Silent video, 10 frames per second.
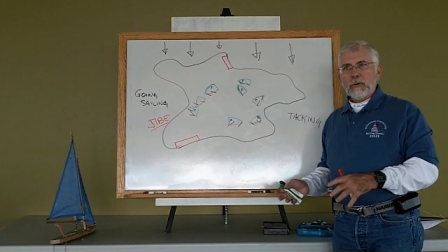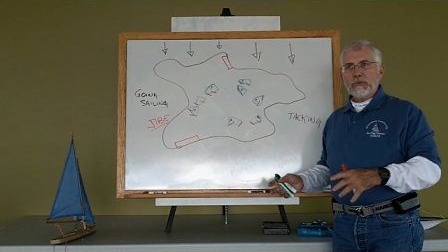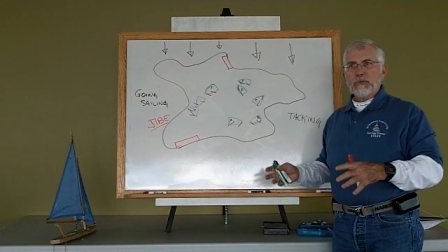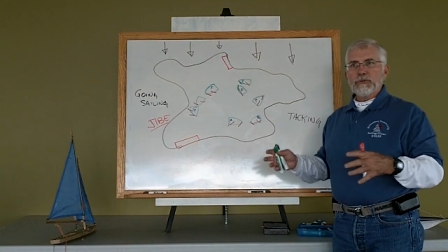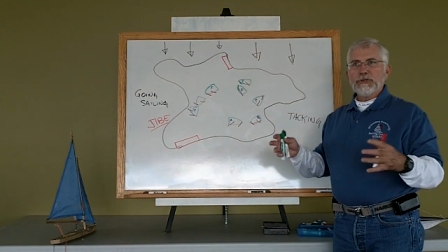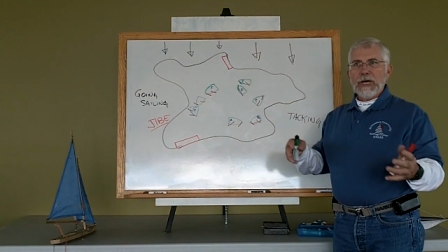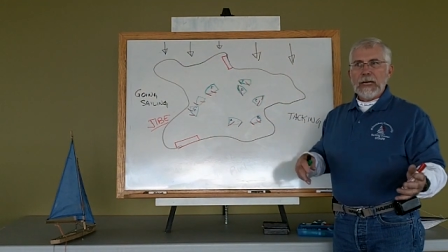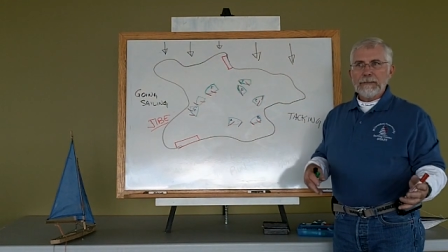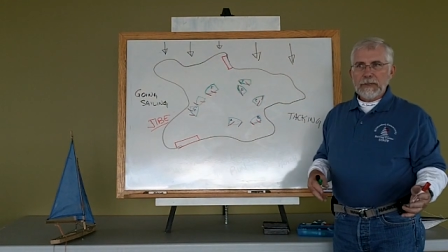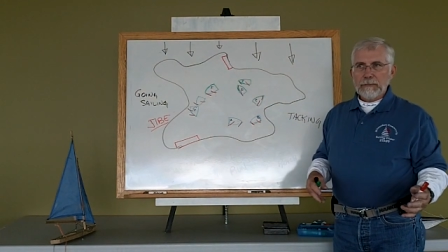or to
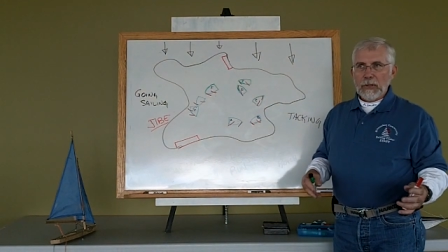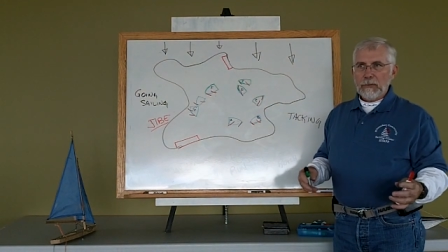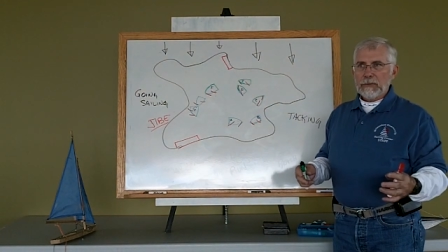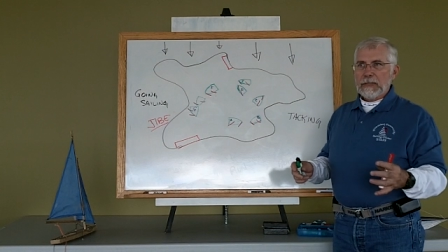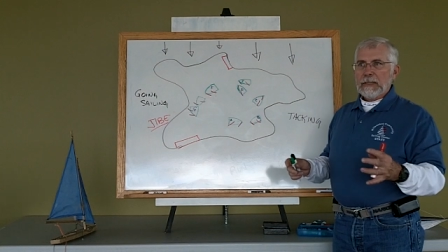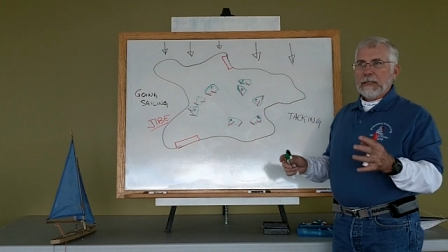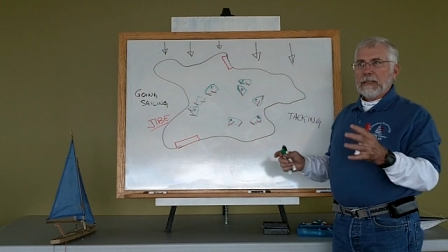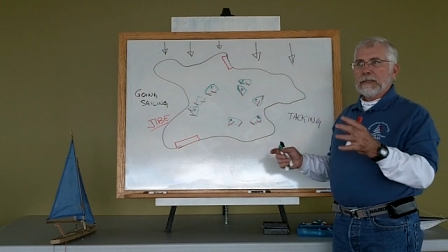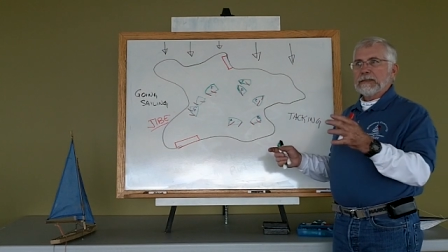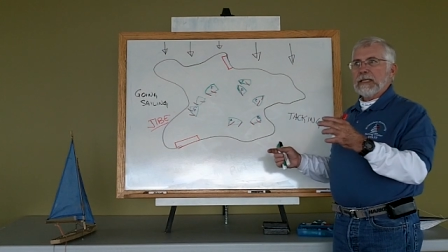jibe the boat,
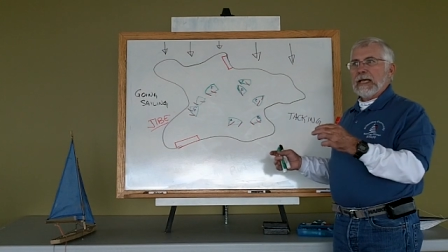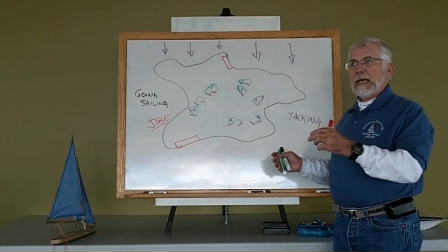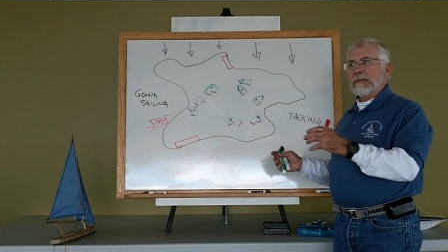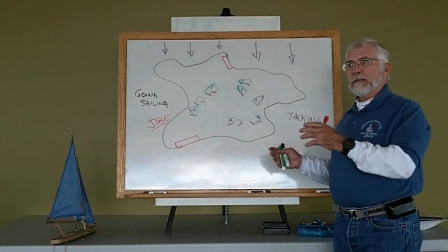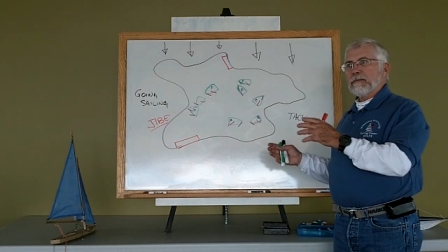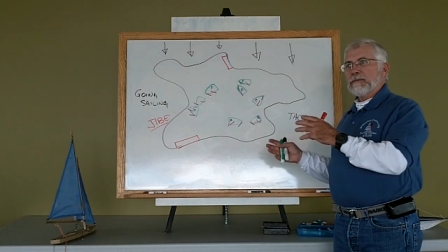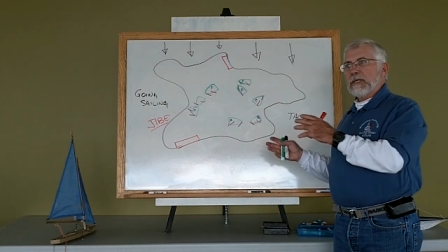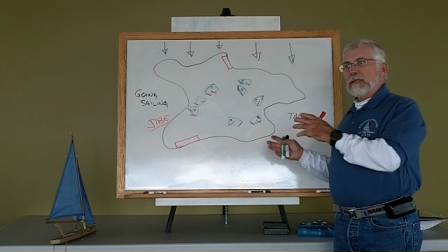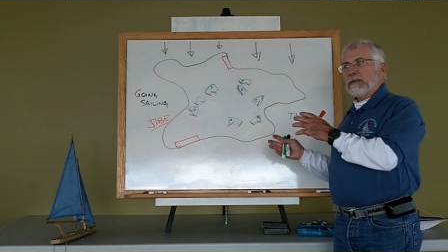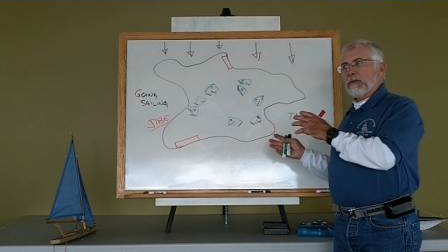is the act of
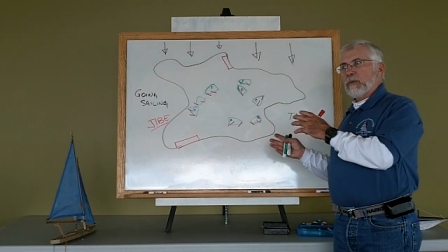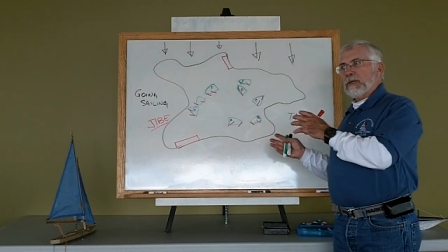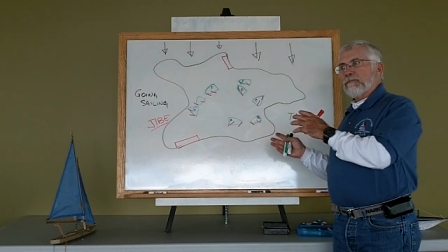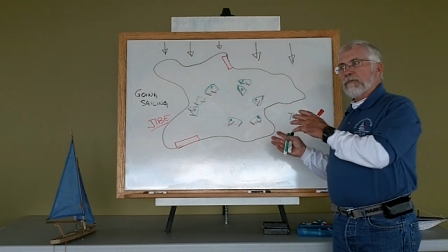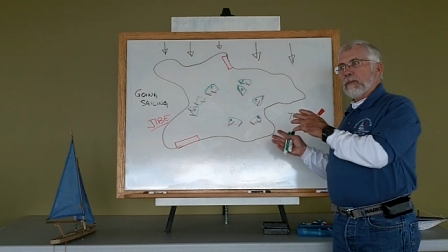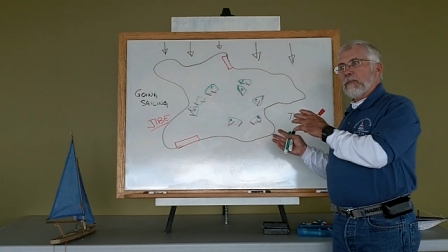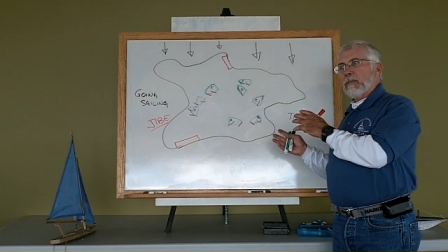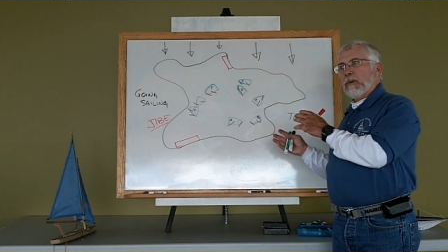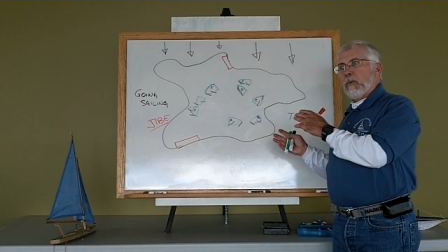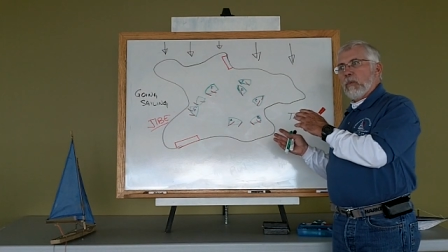taking the wind from
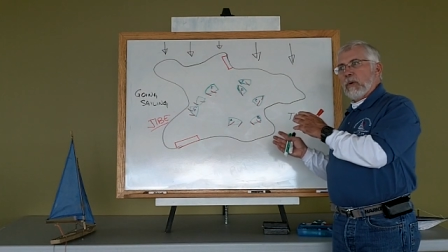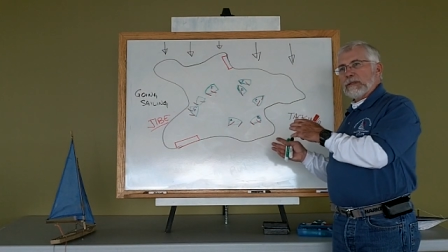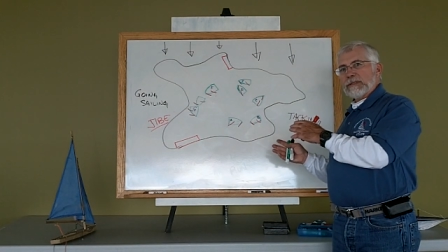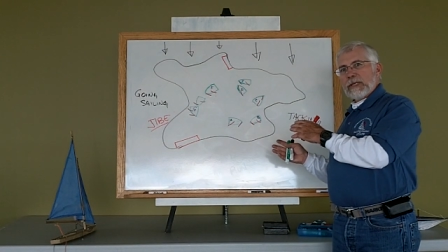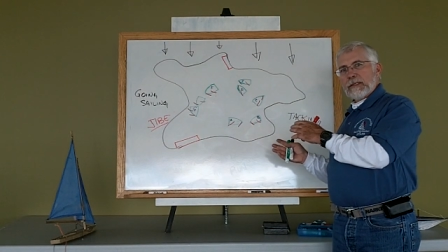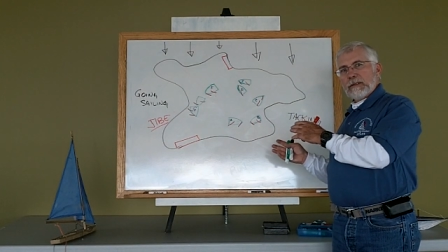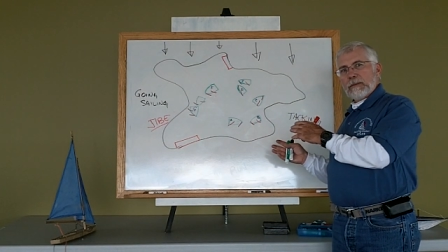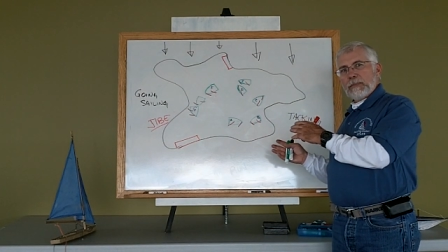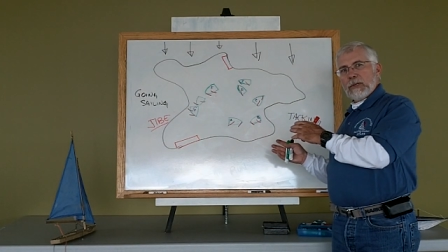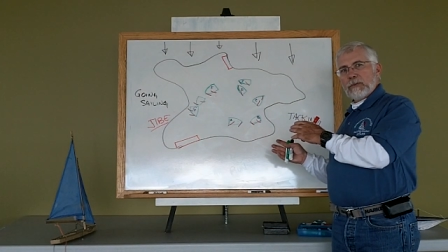one side of
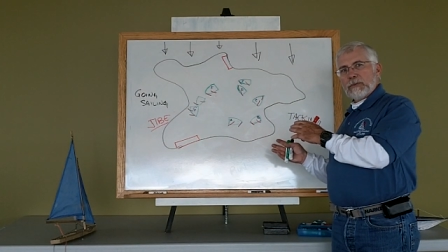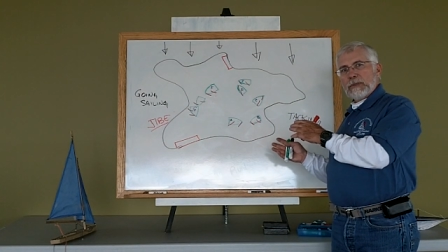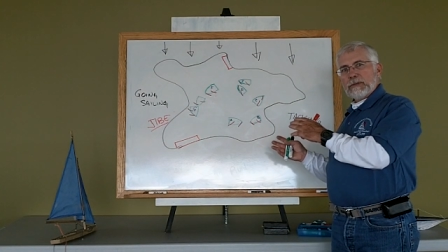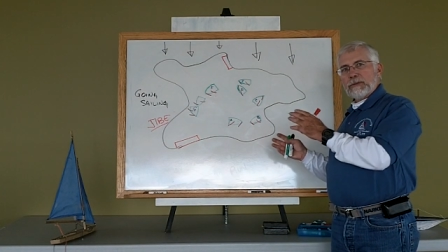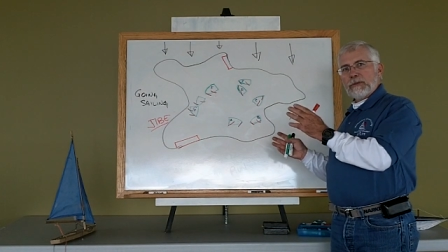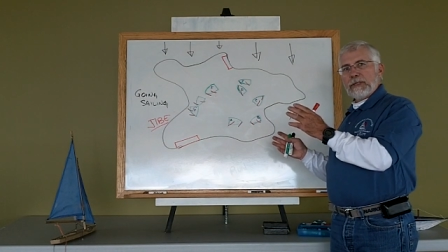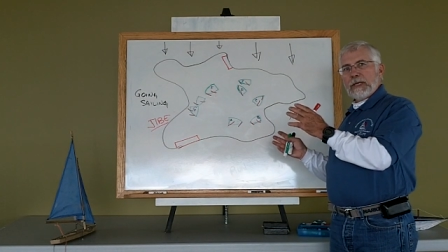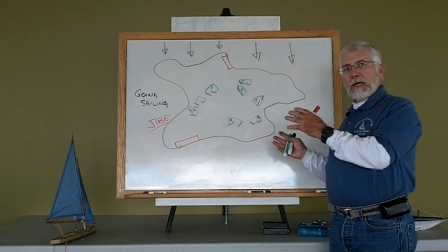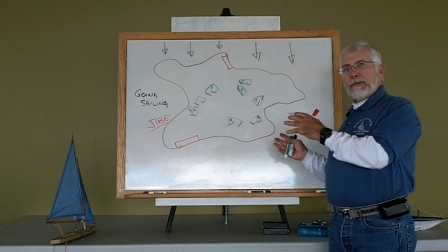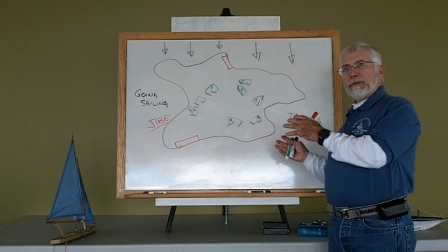the boat to
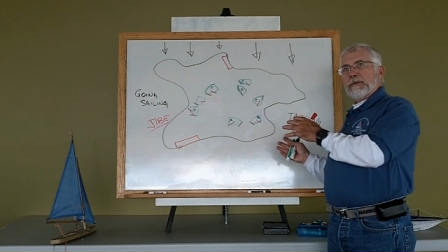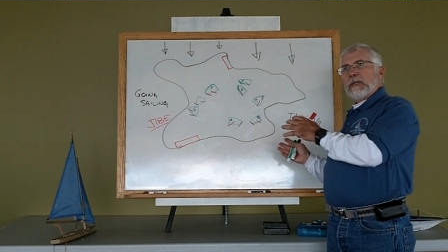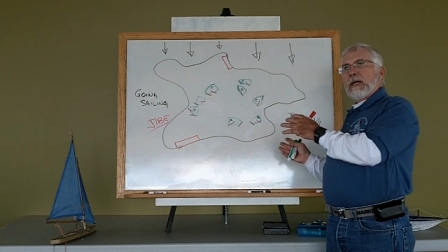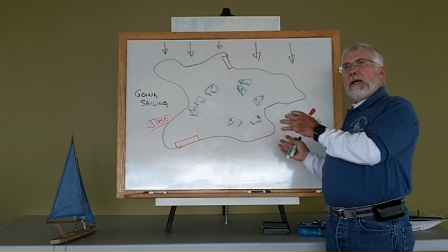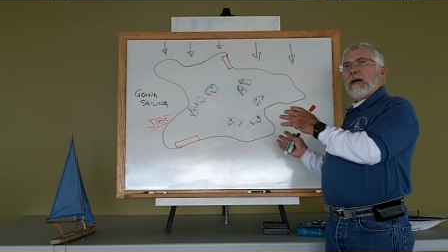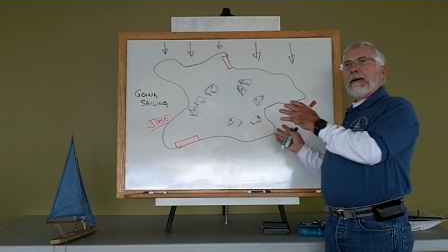the other,